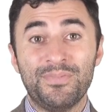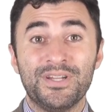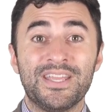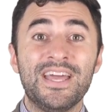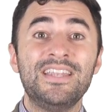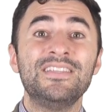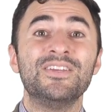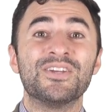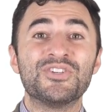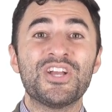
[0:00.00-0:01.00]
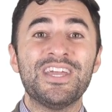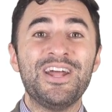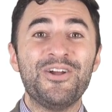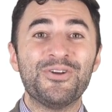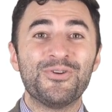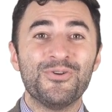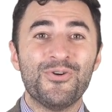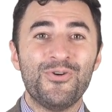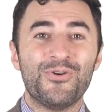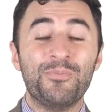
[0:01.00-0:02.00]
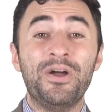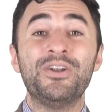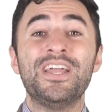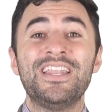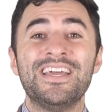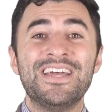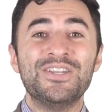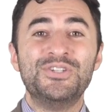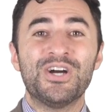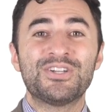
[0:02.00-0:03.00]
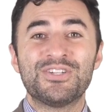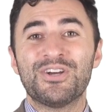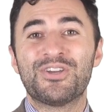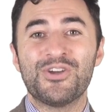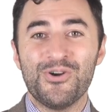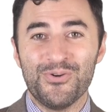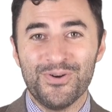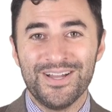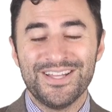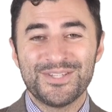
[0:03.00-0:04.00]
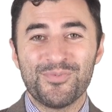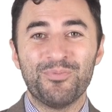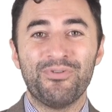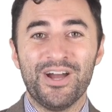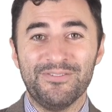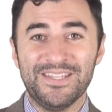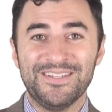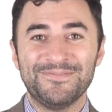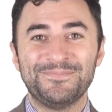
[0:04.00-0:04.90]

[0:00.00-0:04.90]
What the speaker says: But again, you can check it out on Google, or better yet, DuckDuckGo. It's more private.